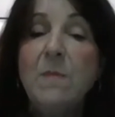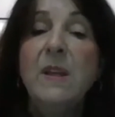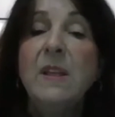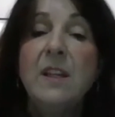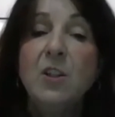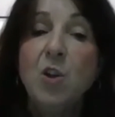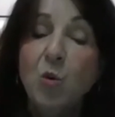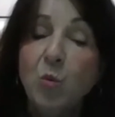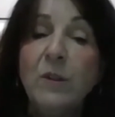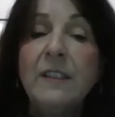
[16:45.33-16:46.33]
million
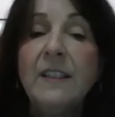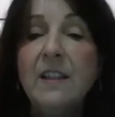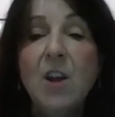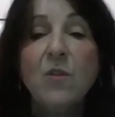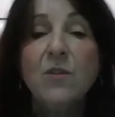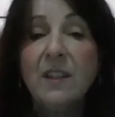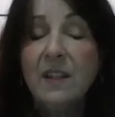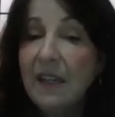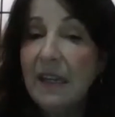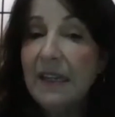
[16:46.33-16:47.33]
who really knows the
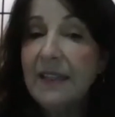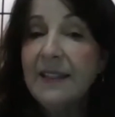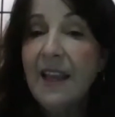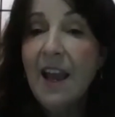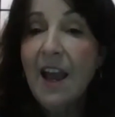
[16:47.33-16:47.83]
needs